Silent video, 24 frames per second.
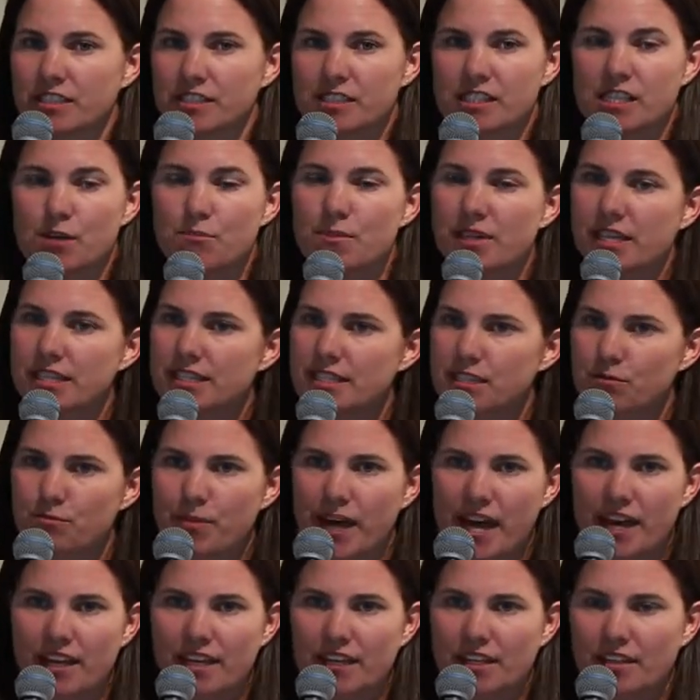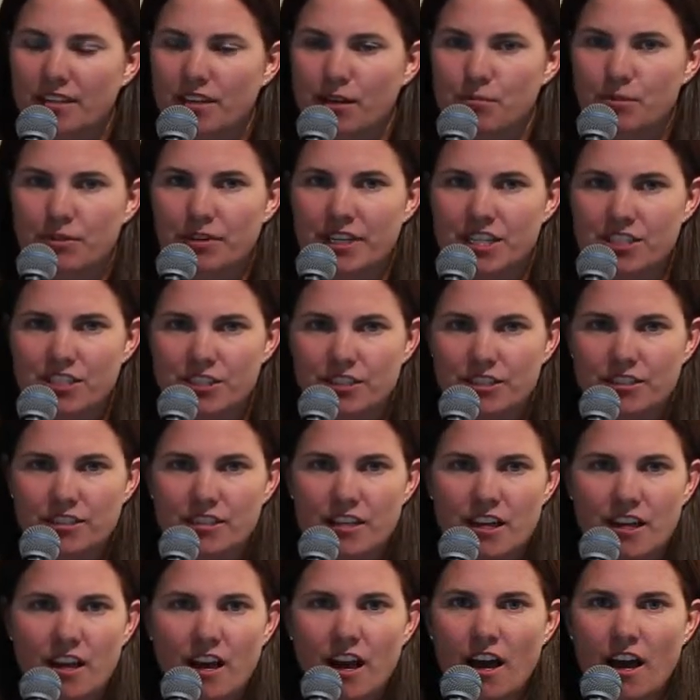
So some of this is back end operational,